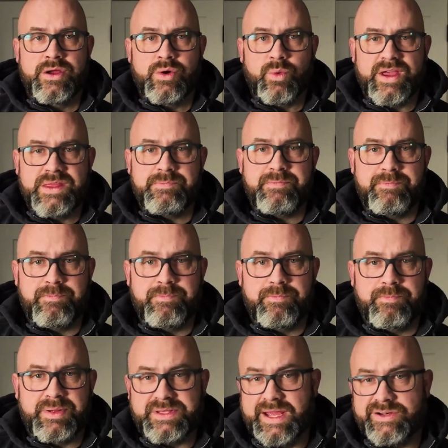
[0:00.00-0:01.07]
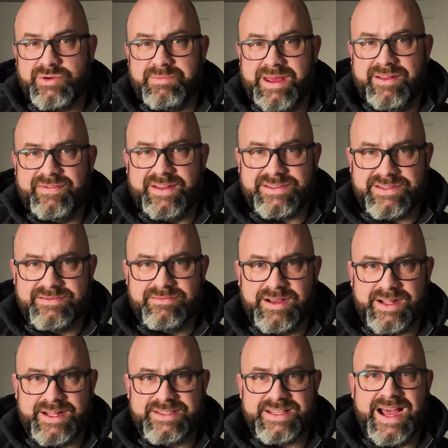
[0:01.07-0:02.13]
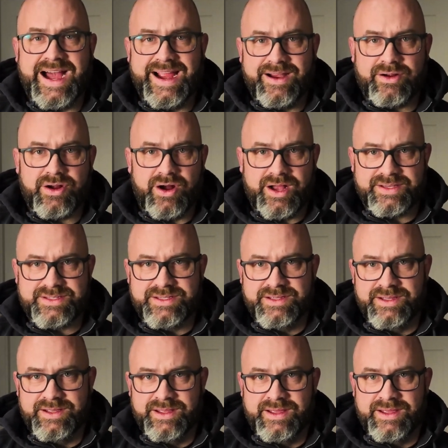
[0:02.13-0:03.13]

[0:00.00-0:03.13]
weigh the potential benefits against the higher costs